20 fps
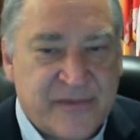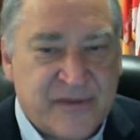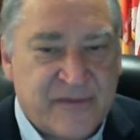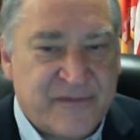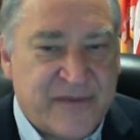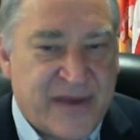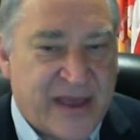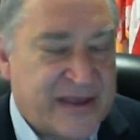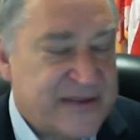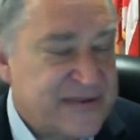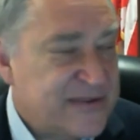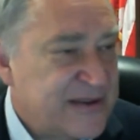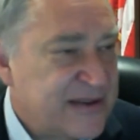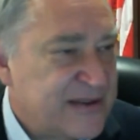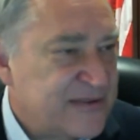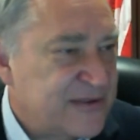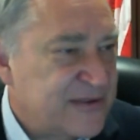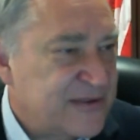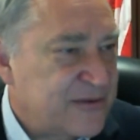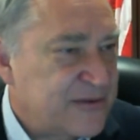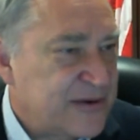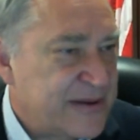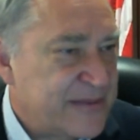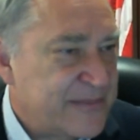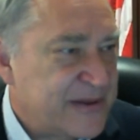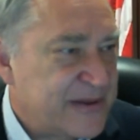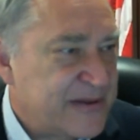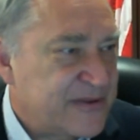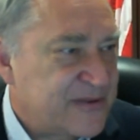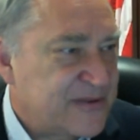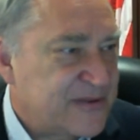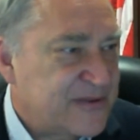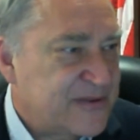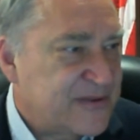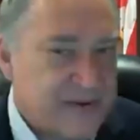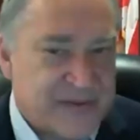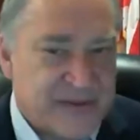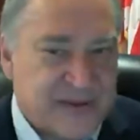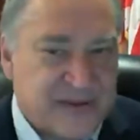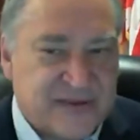vaccines and treatments.
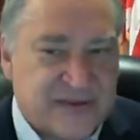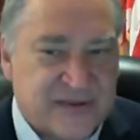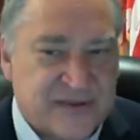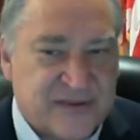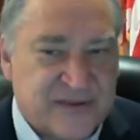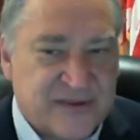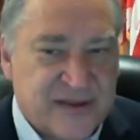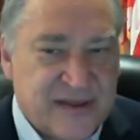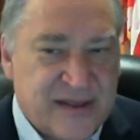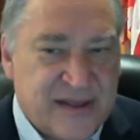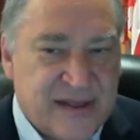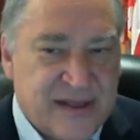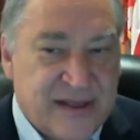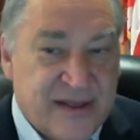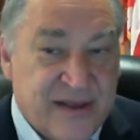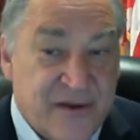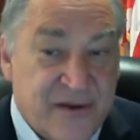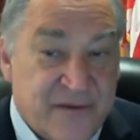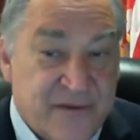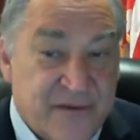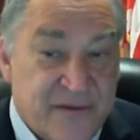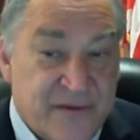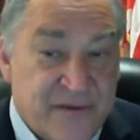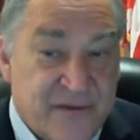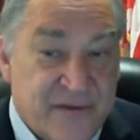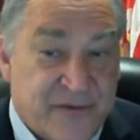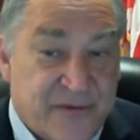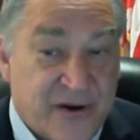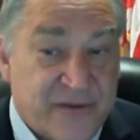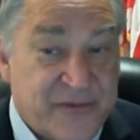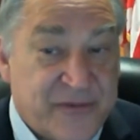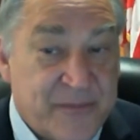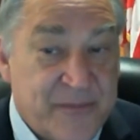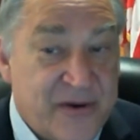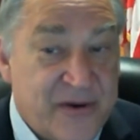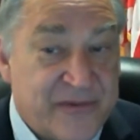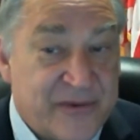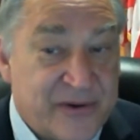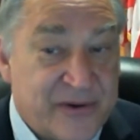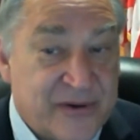So this is far
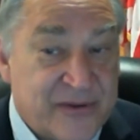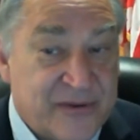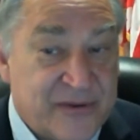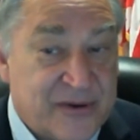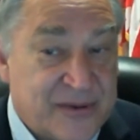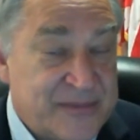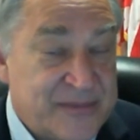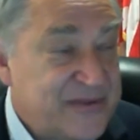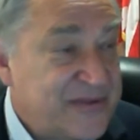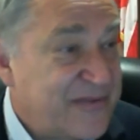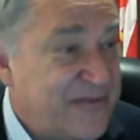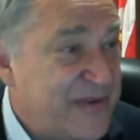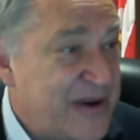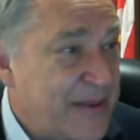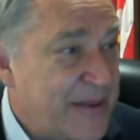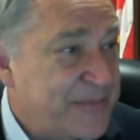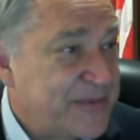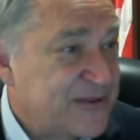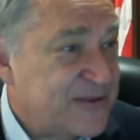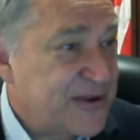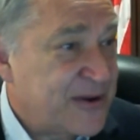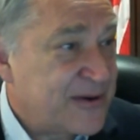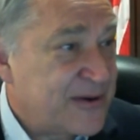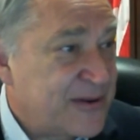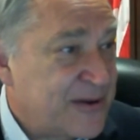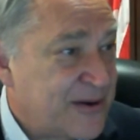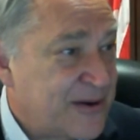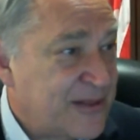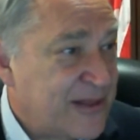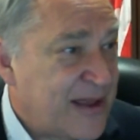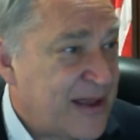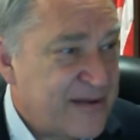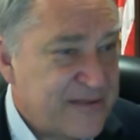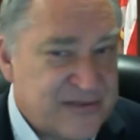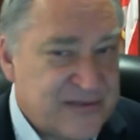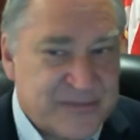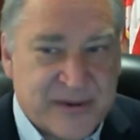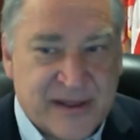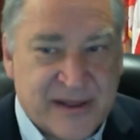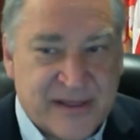from over in terms of an episode in our lives,
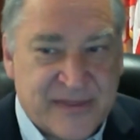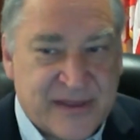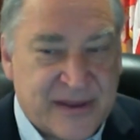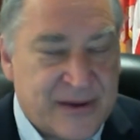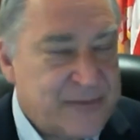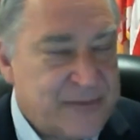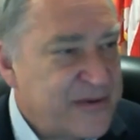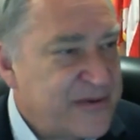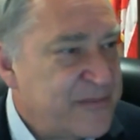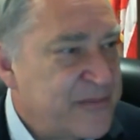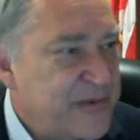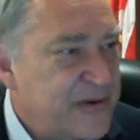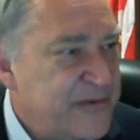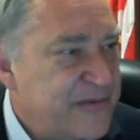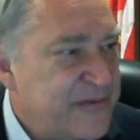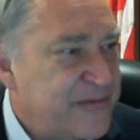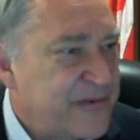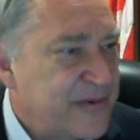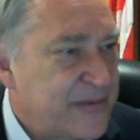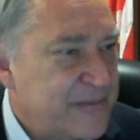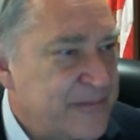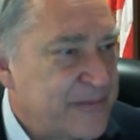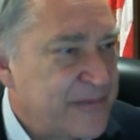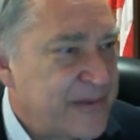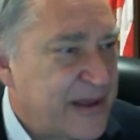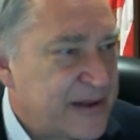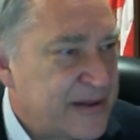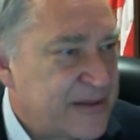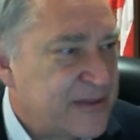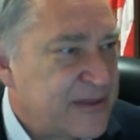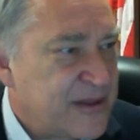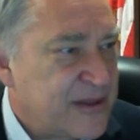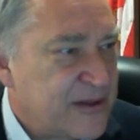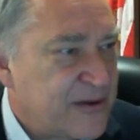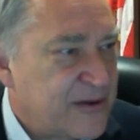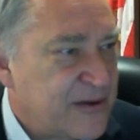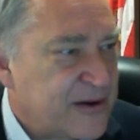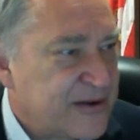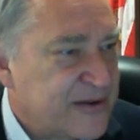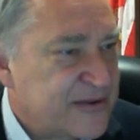but I think we've moved from like the
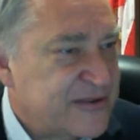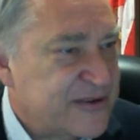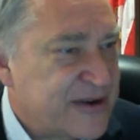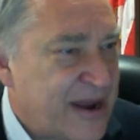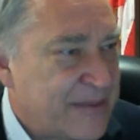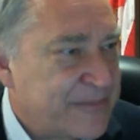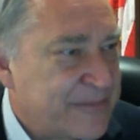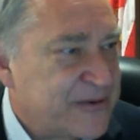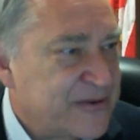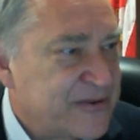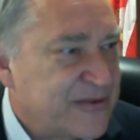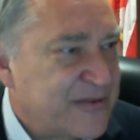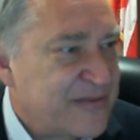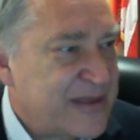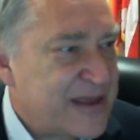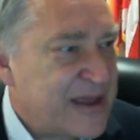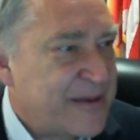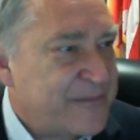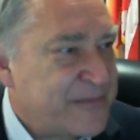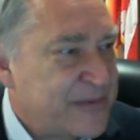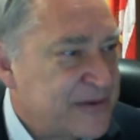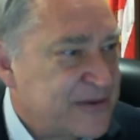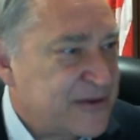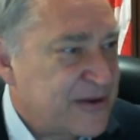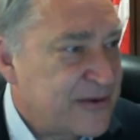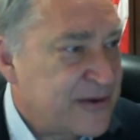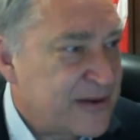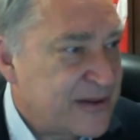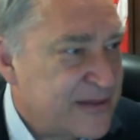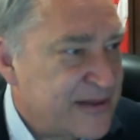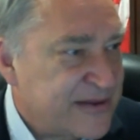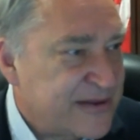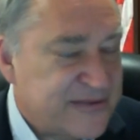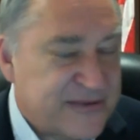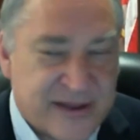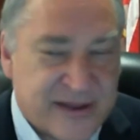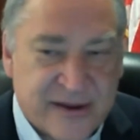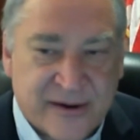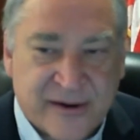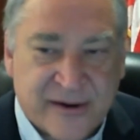darkest chapters of the episode, at
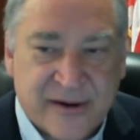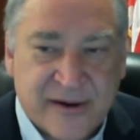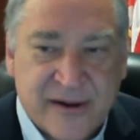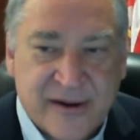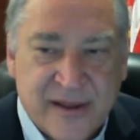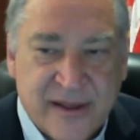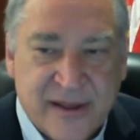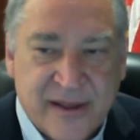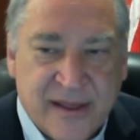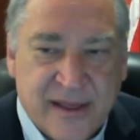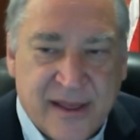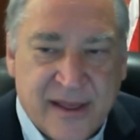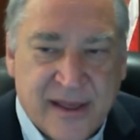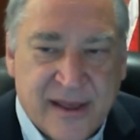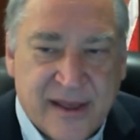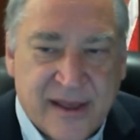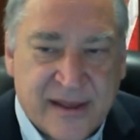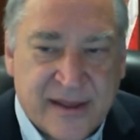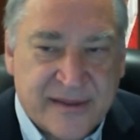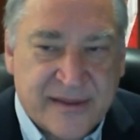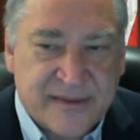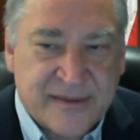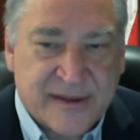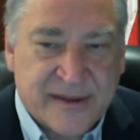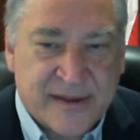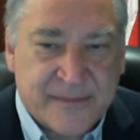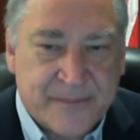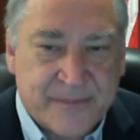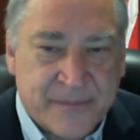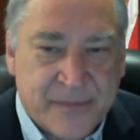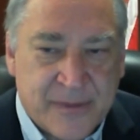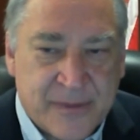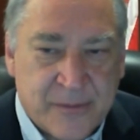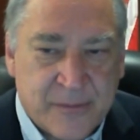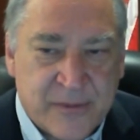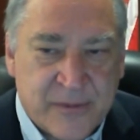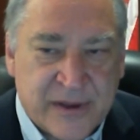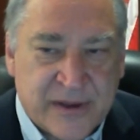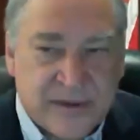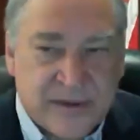least here. And
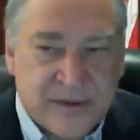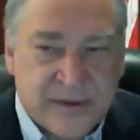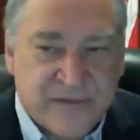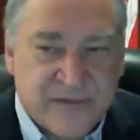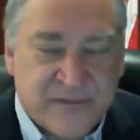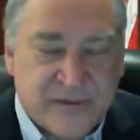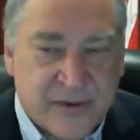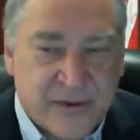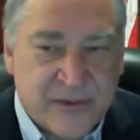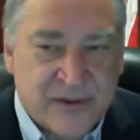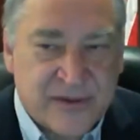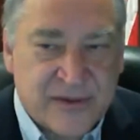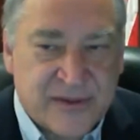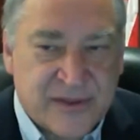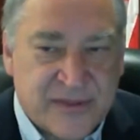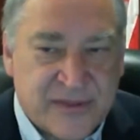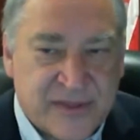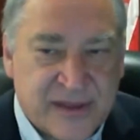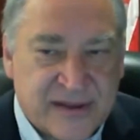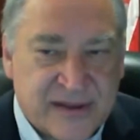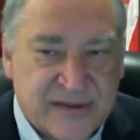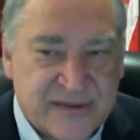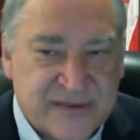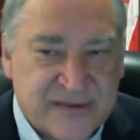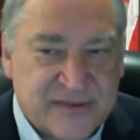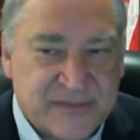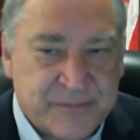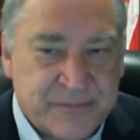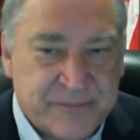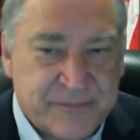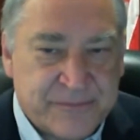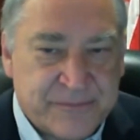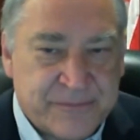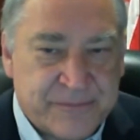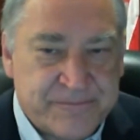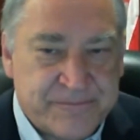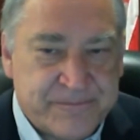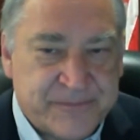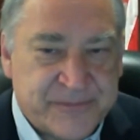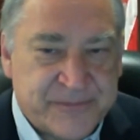we can look forward to things
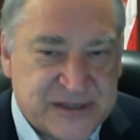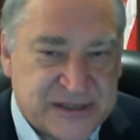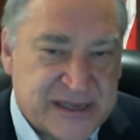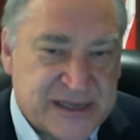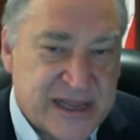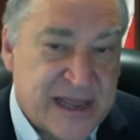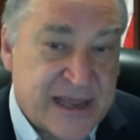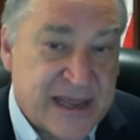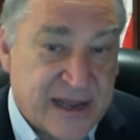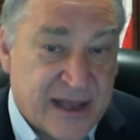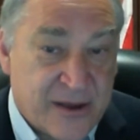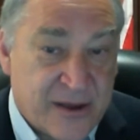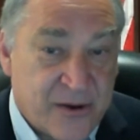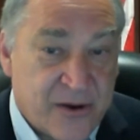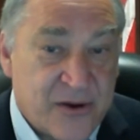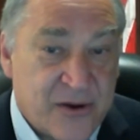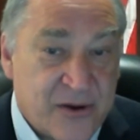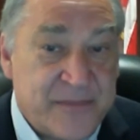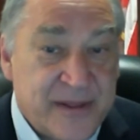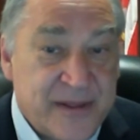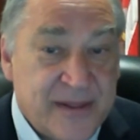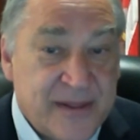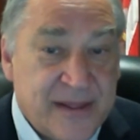staying, I hope,